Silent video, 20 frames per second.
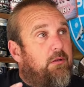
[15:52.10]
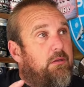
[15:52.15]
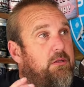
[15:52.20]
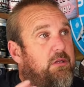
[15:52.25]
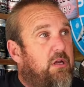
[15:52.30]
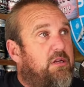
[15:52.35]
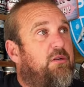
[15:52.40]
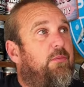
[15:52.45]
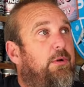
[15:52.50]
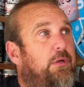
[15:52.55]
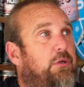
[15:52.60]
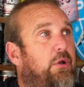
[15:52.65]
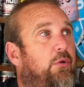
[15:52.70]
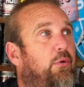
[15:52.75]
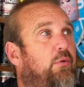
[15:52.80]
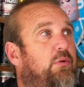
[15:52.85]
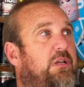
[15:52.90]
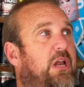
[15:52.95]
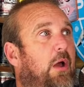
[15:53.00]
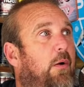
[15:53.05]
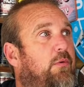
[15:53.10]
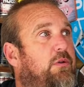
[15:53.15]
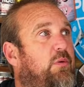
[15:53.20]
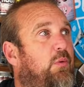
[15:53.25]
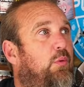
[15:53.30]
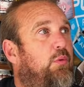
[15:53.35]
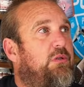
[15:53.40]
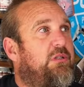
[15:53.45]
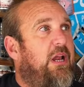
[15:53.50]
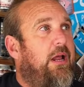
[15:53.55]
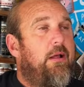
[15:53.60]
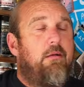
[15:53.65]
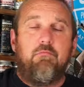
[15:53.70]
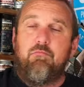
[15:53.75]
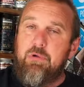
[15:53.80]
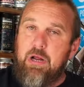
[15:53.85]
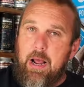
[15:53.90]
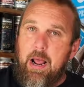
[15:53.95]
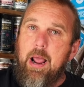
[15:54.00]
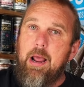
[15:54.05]
Does a McDonald's help towards that?
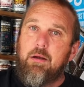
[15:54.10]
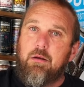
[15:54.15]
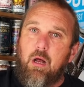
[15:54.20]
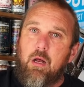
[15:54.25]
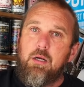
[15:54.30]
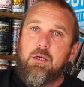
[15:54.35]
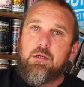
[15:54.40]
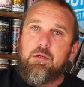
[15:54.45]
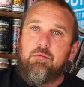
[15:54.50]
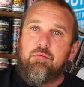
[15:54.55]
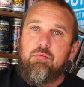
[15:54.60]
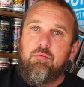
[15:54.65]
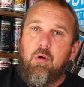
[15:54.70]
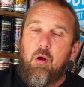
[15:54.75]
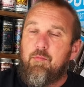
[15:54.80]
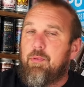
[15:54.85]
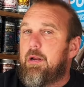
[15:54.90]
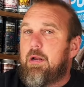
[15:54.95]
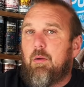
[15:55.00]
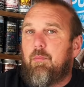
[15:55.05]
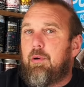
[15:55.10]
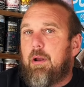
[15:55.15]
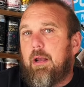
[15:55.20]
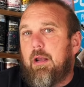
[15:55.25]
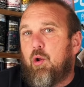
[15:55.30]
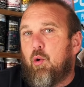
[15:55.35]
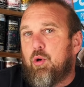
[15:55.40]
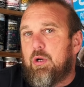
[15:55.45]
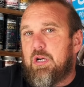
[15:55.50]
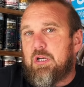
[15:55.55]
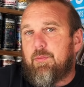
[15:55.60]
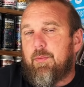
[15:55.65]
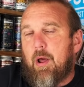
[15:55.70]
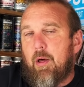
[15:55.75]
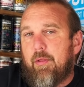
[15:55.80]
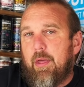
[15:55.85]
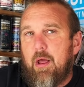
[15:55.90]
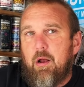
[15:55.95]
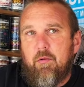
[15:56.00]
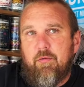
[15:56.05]
Yeah, it does. I'll be completely honest
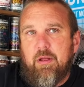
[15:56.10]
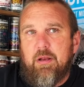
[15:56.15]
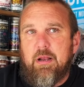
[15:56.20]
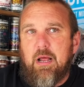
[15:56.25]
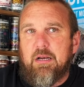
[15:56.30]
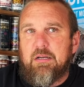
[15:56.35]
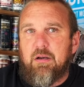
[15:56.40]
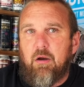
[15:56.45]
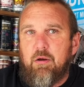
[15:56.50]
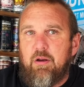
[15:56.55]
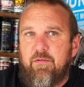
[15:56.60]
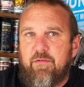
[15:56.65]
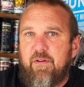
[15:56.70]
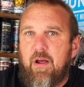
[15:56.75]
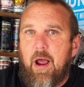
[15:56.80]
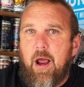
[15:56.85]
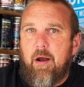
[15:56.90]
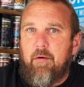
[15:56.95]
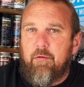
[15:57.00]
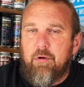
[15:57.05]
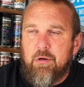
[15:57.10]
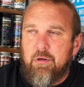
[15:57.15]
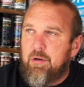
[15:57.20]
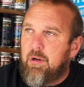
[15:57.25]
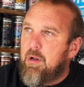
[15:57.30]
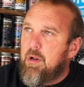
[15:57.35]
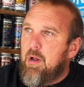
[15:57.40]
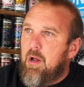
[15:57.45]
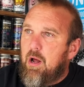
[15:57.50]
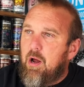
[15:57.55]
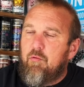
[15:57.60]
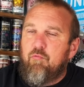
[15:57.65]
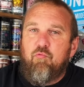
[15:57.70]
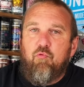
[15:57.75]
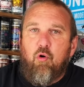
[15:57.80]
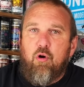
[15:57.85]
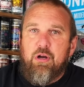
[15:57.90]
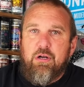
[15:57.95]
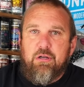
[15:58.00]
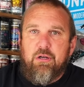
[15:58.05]
about that. I think that's only fair and
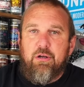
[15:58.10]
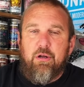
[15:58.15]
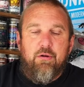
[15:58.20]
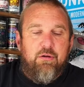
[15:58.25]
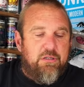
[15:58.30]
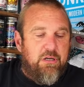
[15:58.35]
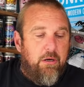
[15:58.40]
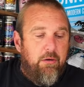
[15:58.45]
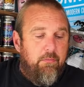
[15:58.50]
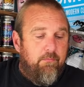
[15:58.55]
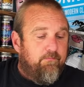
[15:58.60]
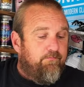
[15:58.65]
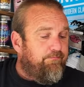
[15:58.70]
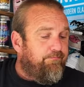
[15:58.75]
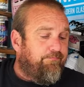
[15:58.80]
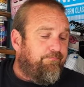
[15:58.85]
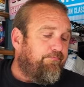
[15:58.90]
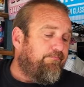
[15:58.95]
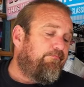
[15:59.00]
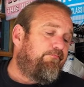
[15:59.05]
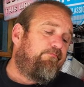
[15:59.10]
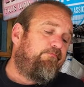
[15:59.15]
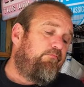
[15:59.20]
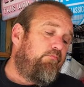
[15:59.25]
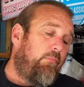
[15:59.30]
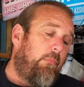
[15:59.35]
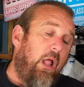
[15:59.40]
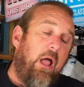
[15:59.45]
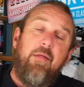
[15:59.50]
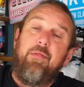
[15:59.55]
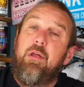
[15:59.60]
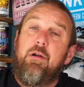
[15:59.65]
right to do so. And